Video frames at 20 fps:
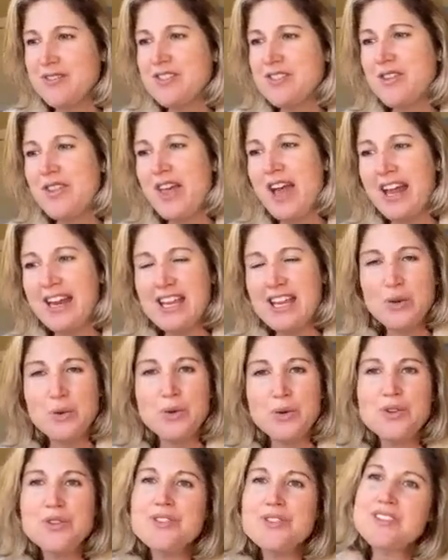So that
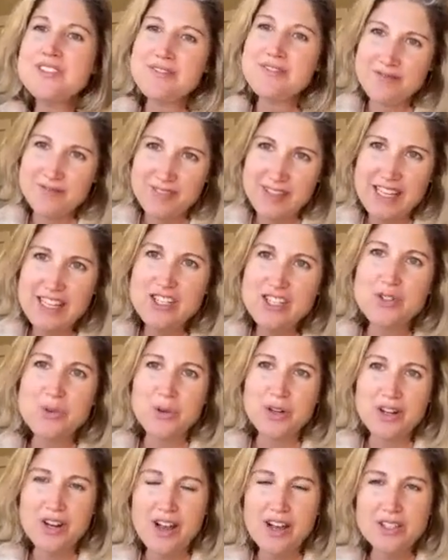equals each
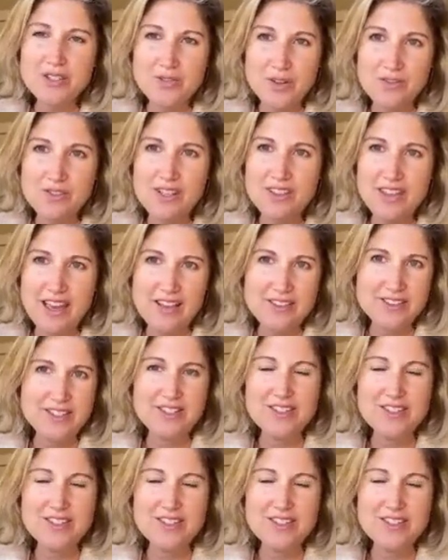door costs $50,000.